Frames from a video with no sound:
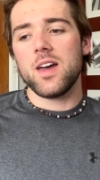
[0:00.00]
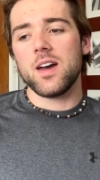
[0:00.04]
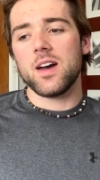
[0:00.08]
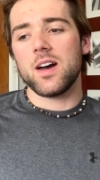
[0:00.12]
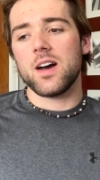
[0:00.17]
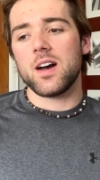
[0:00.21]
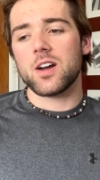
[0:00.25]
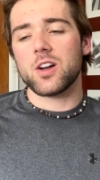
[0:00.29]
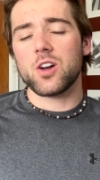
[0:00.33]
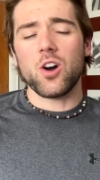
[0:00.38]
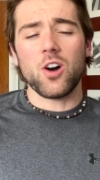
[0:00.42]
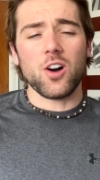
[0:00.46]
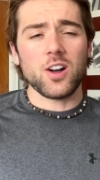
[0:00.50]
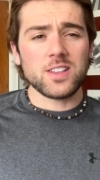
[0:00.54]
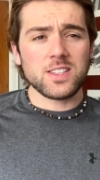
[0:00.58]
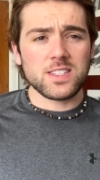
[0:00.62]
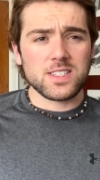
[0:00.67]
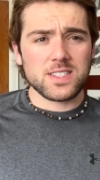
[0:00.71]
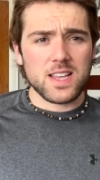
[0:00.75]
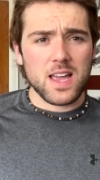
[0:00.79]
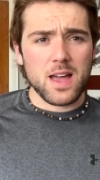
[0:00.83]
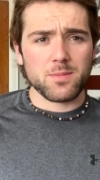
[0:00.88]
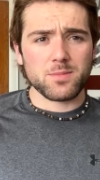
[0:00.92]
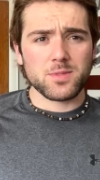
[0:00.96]
uh,
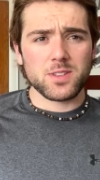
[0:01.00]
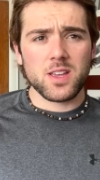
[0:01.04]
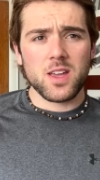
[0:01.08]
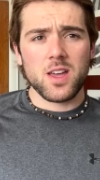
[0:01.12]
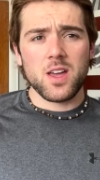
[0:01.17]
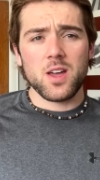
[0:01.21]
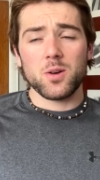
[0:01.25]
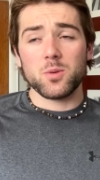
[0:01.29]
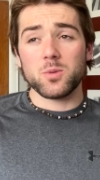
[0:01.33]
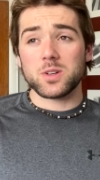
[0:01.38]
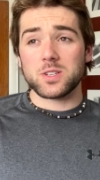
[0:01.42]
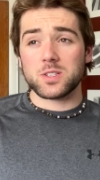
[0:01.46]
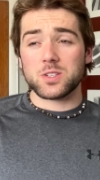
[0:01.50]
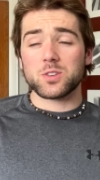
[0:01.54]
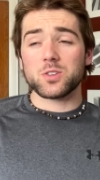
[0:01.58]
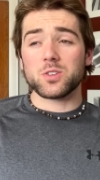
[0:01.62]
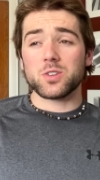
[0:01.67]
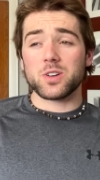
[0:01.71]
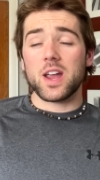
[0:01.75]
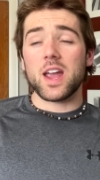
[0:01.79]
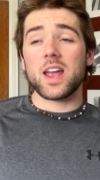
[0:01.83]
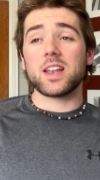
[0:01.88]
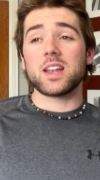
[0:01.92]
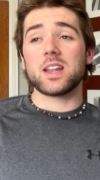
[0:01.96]
concept was
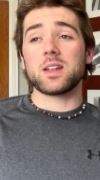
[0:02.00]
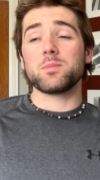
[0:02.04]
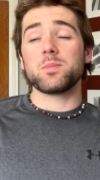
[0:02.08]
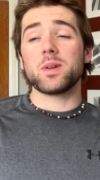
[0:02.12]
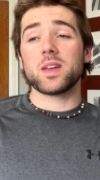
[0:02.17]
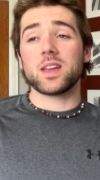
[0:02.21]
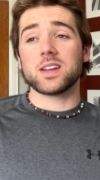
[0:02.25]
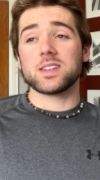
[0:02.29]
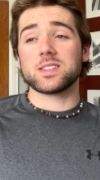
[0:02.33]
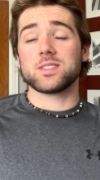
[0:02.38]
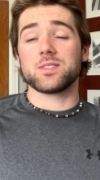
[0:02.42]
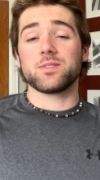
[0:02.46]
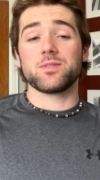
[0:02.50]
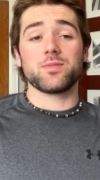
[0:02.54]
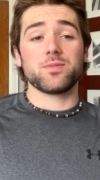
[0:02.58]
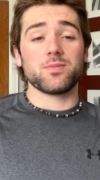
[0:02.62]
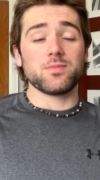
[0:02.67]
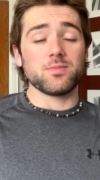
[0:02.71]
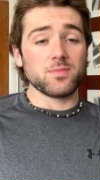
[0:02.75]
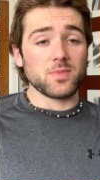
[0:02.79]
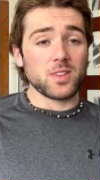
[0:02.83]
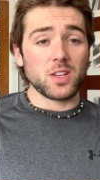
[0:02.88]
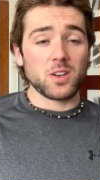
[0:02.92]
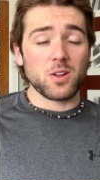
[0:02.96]
created because of
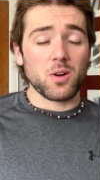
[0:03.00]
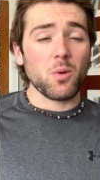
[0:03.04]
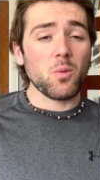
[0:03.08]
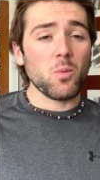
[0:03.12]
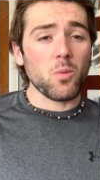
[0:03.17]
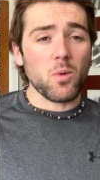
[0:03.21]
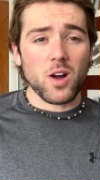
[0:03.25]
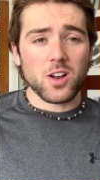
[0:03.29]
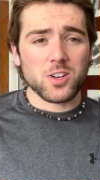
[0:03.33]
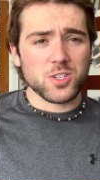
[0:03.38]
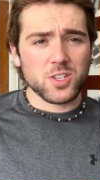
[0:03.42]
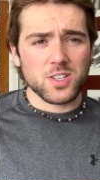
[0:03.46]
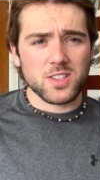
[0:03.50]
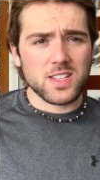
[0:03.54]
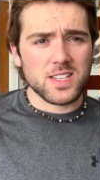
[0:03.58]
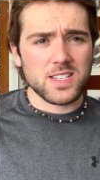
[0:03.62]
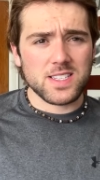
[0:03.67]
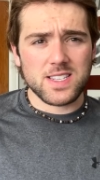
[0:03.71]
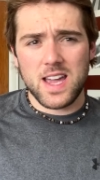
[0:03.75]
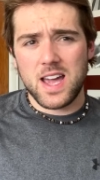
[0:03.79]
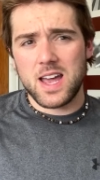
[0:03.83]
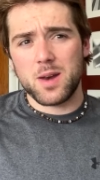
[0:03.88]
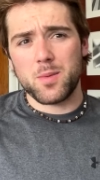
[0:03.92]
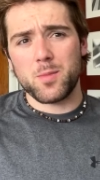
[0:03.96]
you know watching these
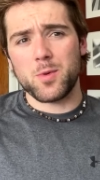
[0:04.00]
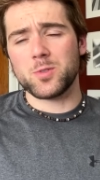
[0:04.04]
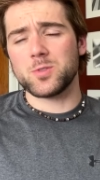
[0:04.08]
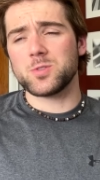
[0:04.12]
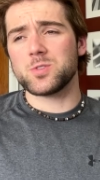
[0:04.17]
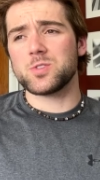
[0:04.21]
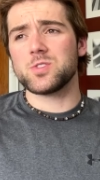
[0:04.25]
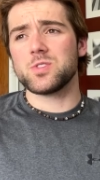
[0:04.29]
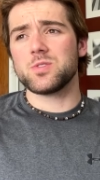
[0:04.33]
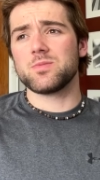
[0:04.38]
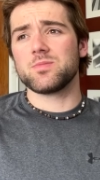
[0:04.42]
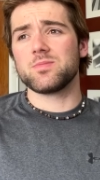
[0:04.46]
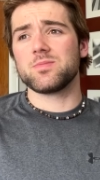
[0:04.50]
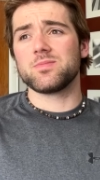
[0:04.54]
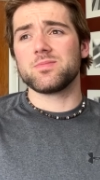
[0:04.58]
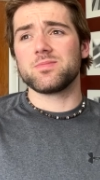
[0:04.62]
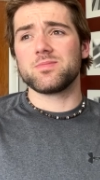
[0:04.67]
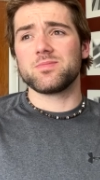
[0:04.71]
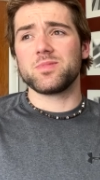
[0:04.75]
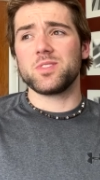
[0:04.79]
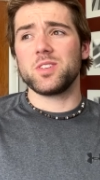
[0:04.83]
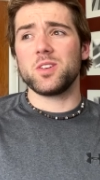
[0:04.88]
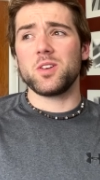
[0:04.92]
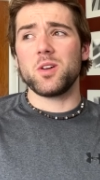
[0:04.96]
animals
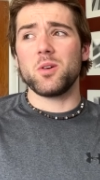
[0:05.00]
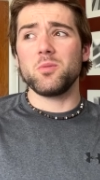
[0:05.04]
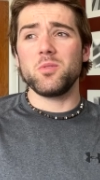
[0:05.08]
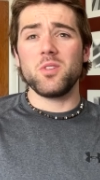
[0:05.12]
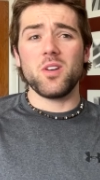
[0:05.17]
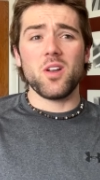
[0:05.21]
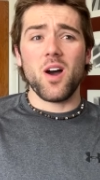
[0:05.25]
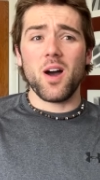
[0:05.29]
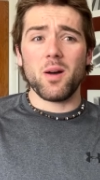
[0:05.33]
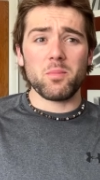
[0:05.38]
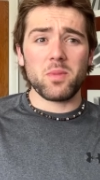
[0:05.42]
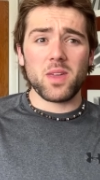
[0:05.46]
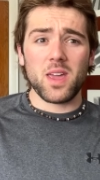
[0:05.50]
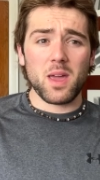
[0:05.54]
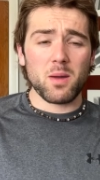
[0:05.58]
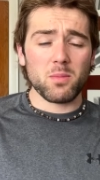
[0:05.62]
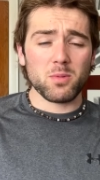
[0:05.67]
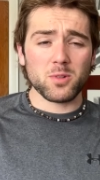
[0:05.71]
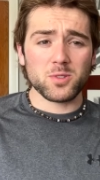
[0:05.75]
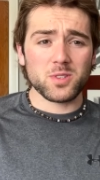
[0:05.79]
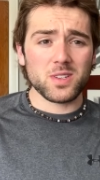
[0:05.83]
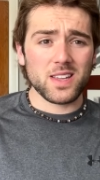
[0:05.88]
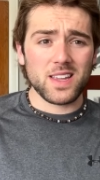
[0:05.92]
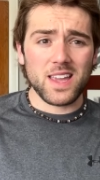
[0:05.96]
you know not be
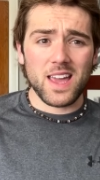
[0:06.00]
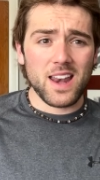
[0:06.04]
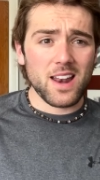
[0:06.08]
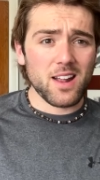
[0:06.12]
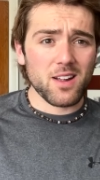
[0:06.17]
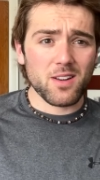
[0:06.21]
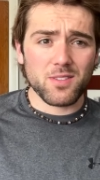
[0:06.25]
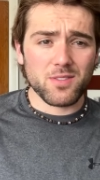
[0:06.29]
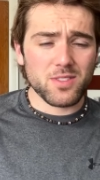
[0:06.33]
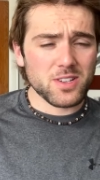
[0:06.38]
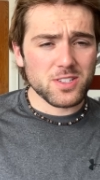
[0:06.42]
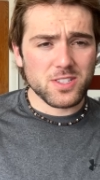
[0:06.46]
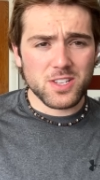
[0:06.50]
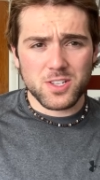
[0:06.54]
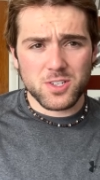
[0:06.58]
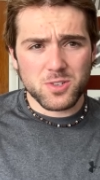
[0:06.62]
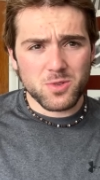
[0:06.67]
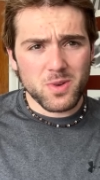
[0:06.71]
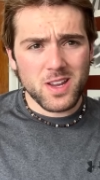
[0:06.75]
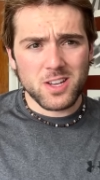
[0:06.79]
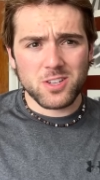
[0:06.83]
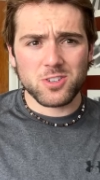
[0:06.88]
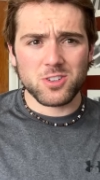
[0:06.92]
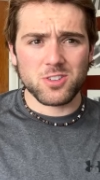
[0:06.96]
able to get out of their
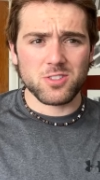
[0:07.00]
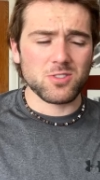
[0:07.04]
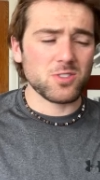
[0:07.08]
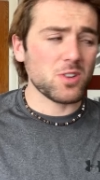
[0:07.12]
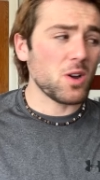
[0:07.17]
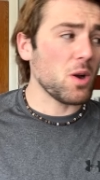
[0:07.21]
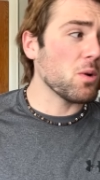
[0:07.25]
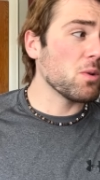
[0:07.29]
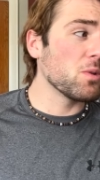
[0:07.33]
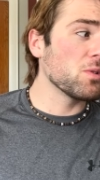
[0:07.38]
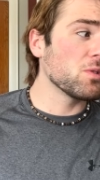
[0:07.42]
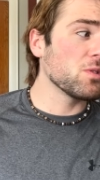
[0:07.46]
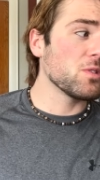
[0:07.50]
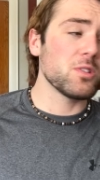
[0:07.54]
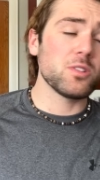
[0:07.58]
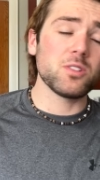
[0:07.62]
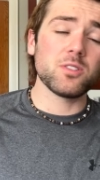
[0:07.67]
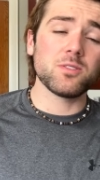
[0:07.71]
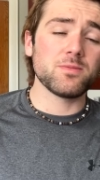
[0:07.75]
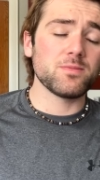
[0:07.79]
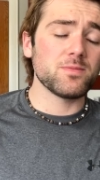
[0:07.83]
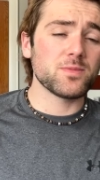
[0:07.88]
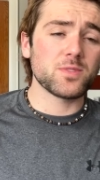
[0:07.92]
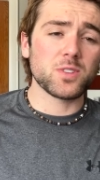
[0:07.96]
situation
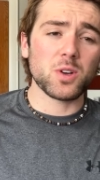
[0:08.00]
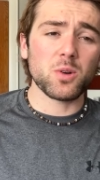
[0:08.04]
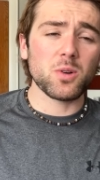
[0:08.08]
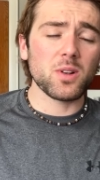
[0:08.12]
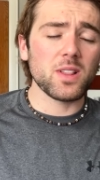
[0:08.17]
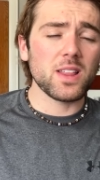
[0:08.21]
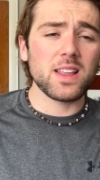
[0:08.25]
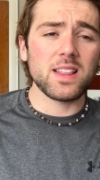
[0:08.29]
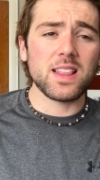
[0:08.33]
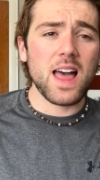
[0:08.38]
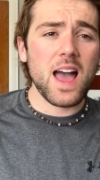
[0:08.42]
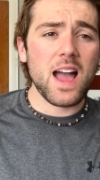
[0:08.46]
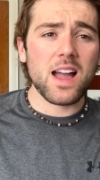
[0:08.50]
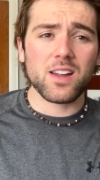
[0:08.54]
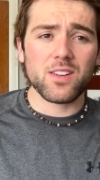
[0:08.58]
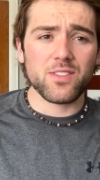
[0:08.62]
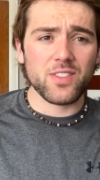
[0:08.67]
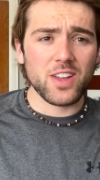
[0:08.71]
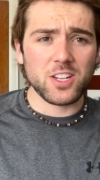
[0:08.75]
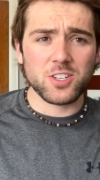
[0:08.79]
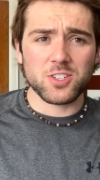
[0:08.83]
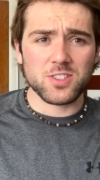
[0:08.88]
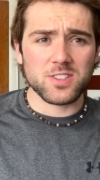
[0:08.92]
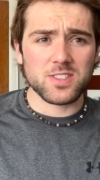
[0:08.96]
total totally lack of
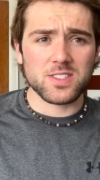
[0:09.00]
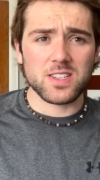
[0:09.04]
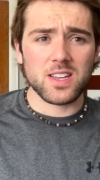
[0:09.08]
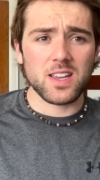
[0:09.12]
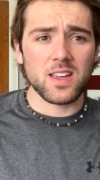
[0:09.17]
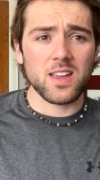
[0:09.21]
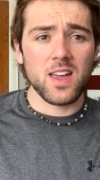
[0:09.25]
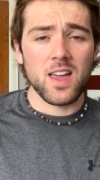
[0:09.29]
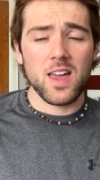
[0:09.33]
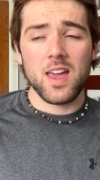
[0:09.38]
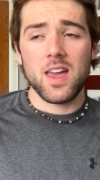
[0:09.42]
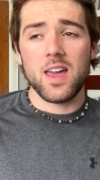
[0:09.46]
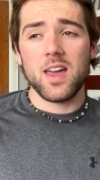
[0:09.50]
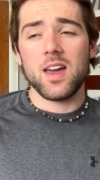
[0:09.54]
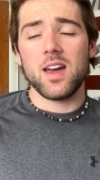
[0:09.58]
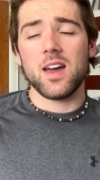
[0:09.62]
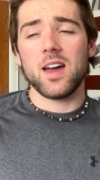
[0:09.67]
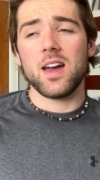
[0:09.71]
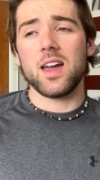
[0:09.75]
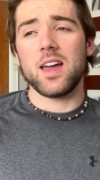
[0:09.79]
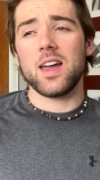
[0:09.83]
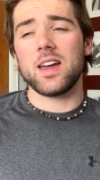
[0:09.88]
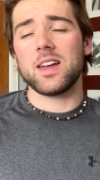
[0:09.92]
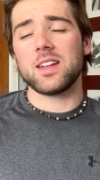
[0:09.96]
agency
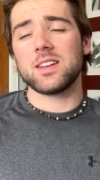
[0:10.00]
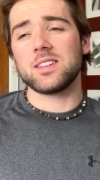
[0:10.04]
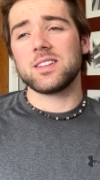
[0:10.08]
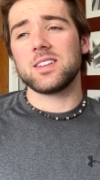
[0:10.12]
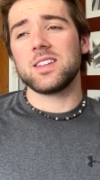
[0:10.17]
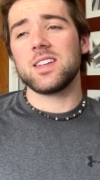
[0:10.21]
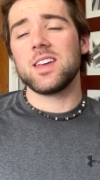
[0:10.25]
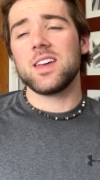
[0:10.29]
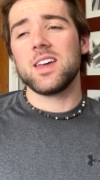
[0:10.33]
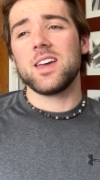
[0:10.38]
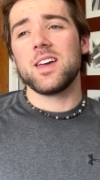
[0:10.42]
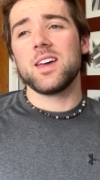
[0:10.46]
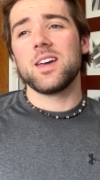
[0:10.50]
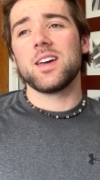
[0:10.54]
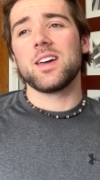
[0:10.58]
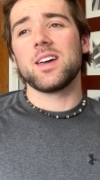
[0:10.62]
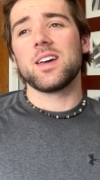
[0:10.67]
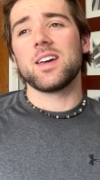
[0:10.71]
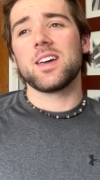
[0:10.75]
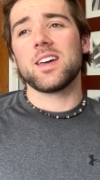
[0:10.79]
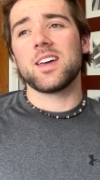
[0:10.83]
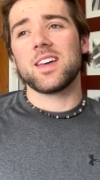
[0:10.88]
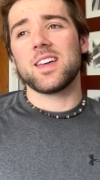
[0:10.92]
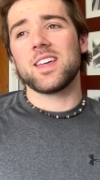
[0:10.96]
and
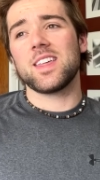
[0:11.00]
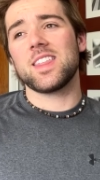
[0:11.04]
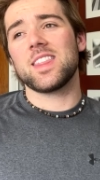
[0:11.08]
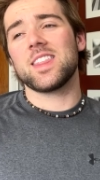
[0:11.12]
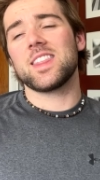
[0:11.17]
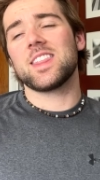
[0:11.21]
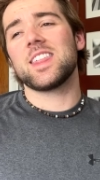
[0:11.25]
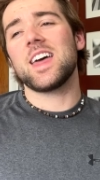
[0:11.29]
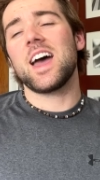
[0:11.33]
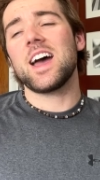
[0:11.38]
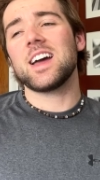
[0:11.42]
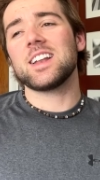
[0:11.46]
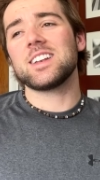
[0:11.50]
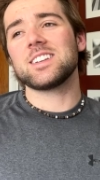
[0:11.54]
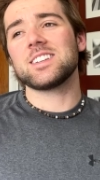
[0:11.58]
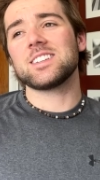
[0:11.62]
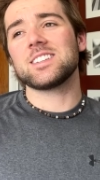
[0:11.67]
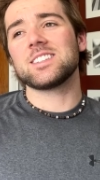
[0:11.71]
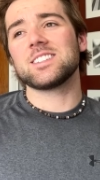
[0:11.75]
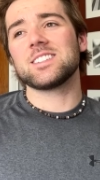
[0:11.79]
that